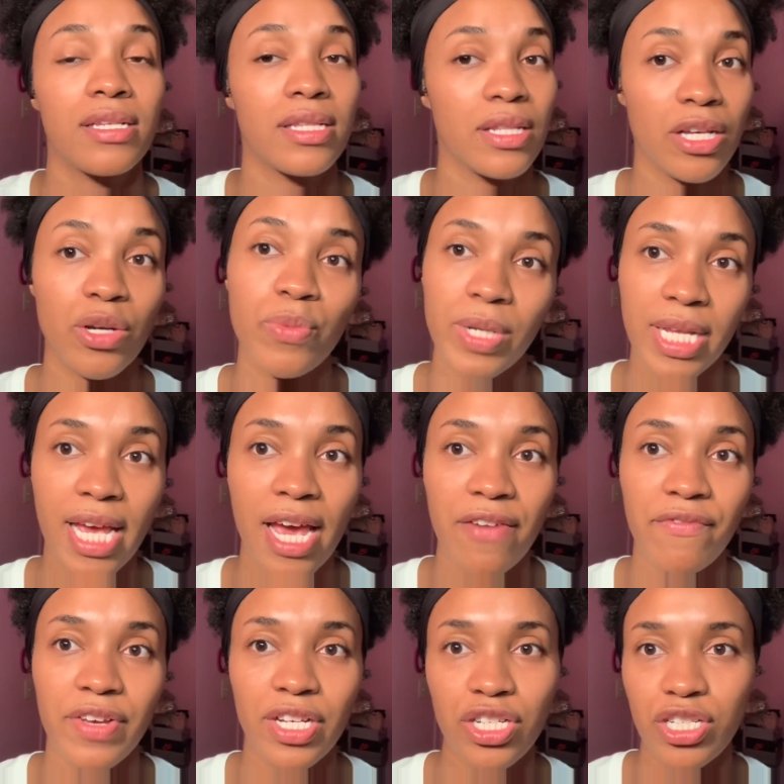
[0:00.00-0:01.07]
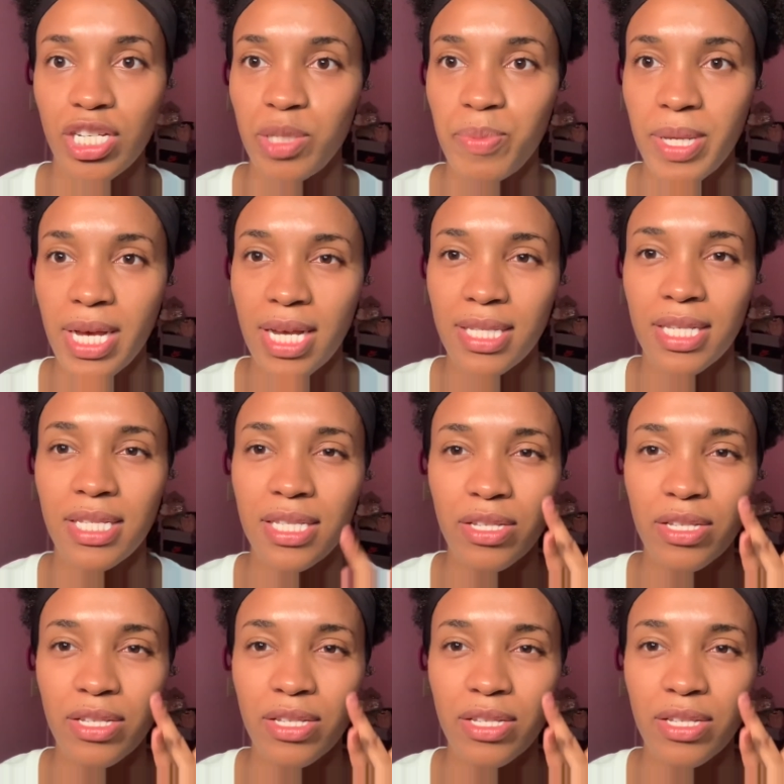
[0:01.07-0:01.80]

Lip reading: liquid canvas, just because it